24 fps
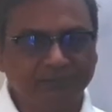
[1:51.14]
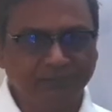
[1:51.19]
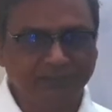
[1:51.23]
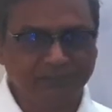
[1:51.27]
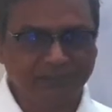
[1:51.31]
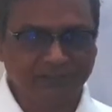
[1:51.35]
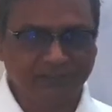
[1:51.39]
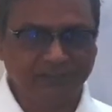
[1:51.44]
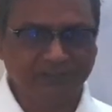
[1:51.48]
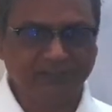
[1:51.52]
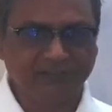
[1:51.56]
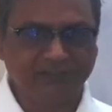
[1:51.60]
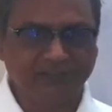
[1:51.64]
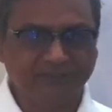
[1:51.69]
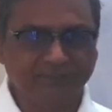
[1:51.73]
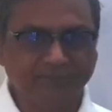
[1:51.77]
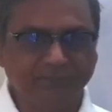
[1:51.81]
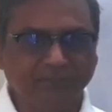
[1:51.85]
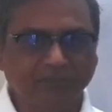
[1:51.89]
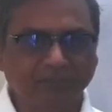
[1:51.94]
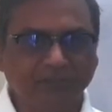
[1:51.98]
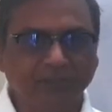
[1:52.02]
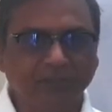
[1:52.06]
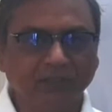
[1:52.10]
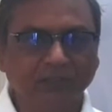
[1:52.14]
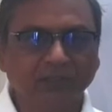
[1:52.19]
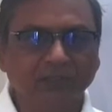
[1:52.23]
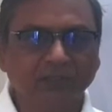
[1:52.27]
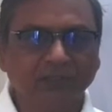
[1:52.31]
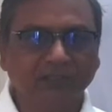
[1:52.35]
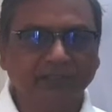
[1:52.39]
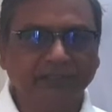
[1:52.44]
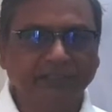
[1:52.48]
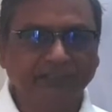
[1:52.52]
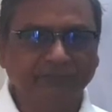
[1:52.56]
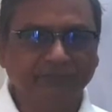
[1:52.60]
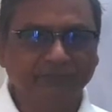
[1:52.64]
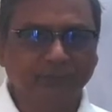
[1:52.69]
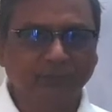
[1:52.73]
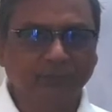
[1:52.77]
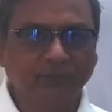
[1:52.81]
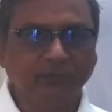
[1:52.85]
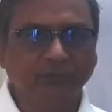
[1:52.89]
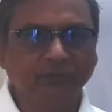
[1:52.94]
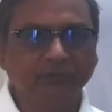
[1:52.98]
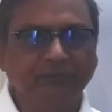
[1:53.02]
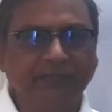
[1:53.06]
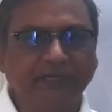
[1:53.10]
species.
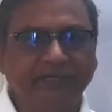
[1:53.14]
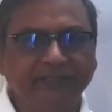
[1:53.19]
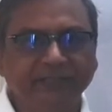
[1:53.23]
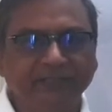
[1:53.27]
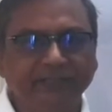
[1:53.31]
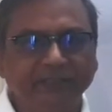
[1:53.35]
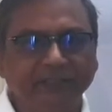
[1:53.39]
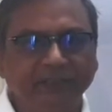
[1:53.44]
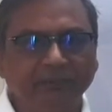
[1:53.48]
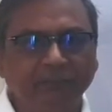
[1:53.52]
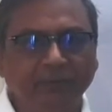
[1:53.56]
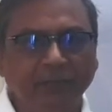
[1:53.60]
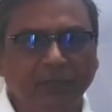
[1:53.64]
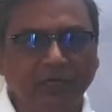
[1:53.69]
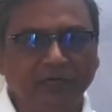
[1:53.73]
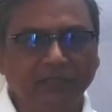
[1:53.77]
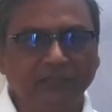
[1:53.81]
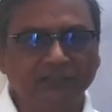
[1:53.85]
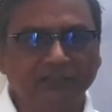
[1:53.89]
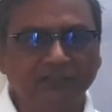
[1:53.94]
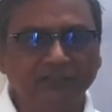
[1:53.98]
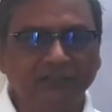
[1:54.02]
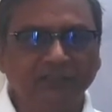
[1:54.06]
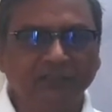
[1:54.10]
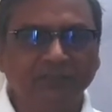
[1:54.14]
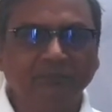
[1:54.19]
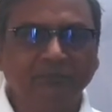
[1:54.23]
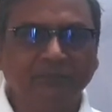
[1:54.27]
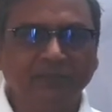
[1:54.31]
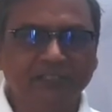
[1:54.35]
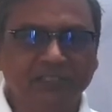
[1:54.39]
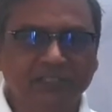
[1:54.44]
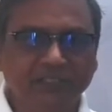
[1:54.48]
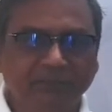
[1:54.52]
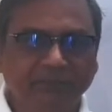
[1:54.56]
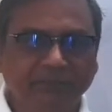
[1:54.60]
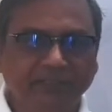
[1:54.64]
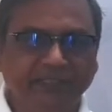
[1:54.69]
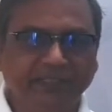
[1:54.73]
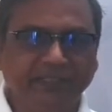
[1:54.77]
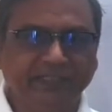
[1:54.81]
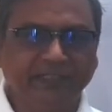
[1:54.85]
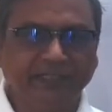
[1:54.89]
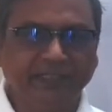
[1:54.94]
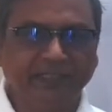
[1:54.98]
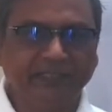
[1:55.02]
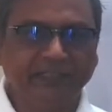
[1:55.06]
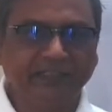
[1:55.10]
Therefore, bacterial plaque must be
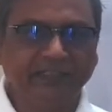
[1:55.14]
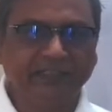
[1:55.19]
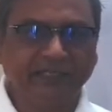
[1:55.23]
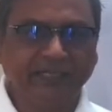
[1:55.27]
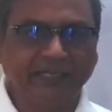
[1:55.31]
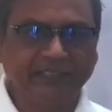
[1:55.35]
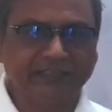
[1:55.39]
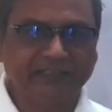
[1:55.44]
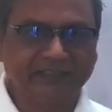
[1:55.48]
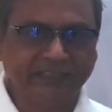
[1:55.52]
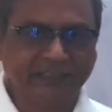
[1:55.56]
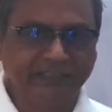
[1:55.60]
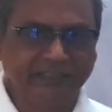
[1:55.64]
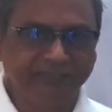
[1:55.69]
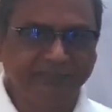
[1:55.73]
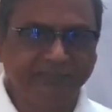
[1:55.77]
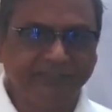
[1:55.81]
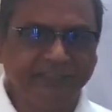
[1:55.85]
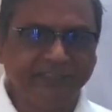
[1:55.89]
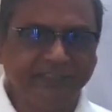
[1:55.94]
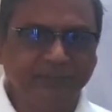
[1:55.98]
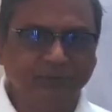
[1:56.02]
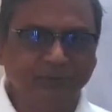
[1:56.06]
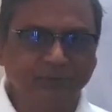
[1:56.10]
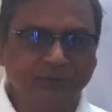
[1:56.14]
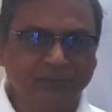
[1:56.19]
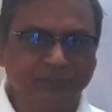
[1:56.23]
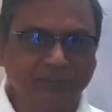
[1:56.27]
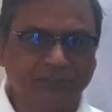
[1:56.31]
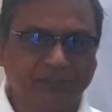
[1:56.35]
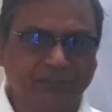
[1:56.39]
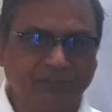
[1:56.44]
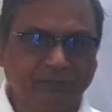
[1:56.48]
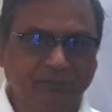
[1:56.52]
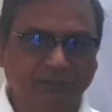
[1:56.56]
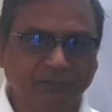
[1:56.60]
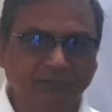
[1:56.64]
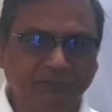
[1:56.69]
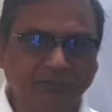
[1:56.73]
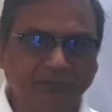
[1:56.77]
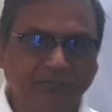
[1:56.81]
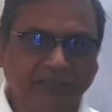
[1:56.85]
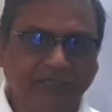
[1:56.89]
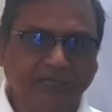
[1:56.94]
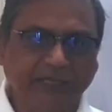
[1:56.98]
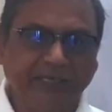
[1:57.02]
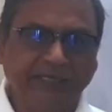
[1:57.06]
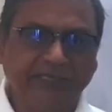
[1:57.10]
regarded as a living ecosystem
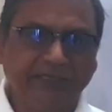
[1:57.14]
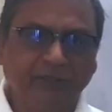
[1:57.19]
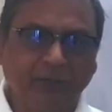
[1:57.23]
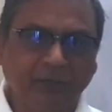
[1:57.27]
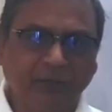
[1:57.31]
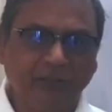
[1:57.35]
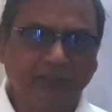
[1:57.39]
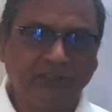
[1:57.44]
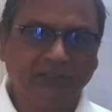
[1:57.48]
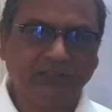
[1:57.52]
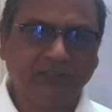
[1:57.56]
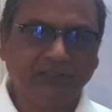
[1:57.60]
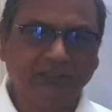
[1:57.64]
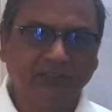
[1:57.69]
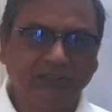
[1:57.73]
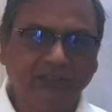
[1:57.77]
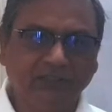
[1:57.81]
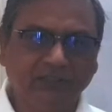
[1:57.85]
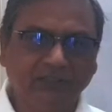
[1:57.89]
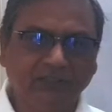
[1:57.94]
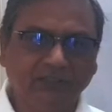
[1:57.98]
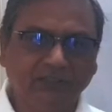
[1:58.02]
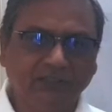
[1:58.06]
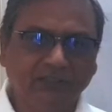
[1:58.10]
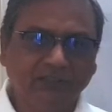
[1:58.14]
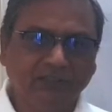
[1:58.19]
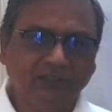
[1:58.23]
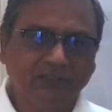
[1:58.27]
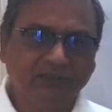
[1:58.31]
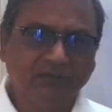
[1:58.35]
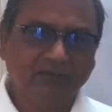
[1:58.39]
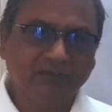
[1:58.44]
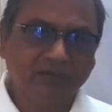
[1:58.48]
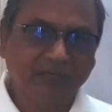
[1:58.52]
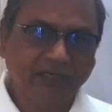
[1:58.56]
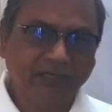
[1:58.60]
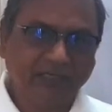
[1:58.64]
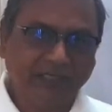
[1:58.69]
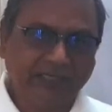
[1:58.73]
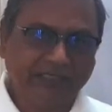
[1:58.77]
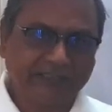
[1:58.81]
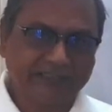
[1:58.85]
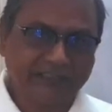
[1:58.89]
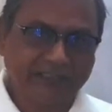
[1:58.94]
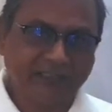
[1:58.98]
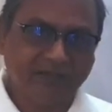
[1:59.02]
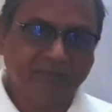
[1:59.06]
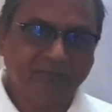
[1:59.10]
and not
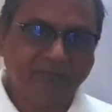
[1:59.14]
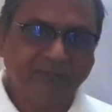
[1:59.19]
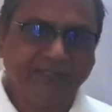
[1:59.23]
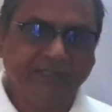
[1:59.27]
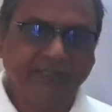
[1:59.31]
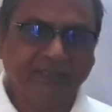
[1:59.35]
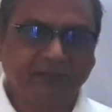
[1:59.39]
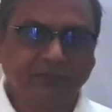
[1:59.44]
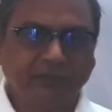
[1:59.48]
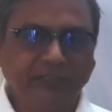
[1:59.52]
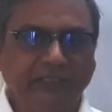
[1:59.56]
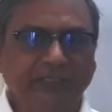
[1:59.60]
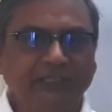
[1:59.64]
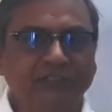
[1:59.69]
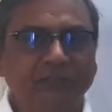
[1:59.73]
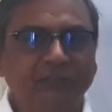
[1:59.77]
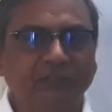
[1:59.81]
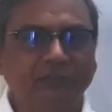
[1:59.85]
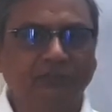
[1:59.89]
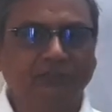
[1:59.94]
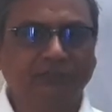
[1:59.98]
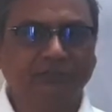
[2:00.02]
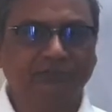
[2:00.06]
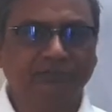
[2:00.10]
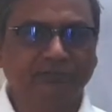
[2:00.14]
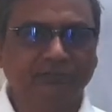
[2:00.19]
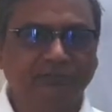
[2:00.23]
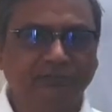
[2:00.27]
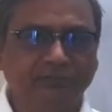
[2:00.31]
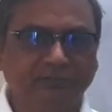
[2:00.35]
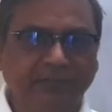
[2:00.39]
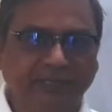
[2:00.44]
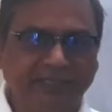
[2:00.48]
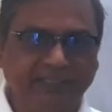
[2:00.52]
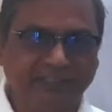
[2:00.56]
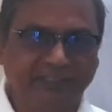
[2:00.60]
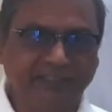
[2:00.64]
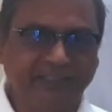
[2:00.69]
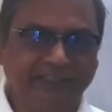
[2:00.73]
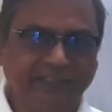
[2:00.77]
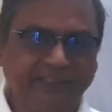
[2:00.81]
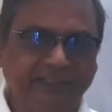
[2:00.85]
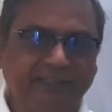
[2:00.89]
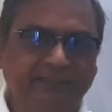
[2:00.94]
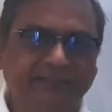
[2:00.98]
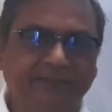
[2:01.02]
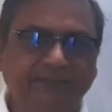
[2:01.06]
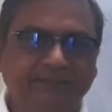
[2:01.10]
as a mere collection of
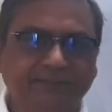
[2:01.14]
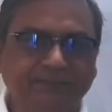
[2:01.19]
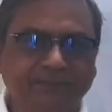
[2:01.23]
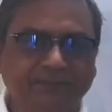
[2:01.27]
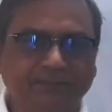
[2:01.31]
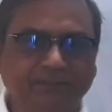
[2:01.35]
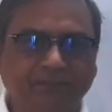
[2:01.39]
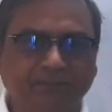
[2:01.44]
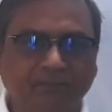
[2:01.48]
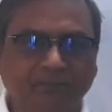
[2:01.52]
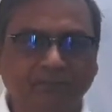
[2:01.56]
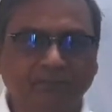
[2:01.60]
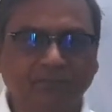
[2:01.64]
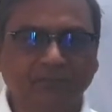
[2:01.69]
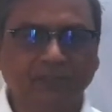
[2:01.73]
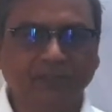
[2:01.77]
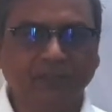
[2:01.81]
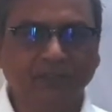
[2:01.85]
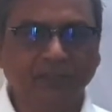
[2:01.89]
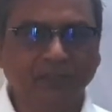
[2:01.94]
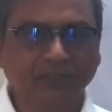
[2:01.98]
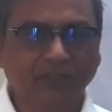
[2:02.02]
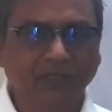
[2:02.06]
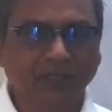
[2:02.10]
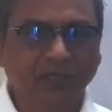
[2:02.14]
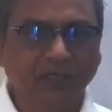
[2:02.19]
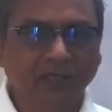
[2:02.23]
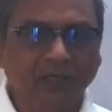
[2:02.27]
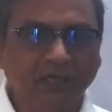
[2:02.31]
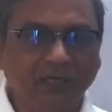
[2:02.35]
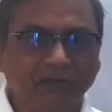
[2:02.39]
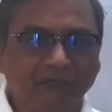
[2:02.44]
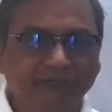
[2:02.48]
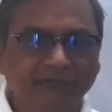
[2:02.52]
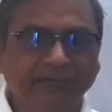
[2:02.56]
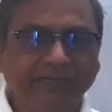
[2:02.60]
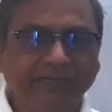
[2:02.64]
bacteria. A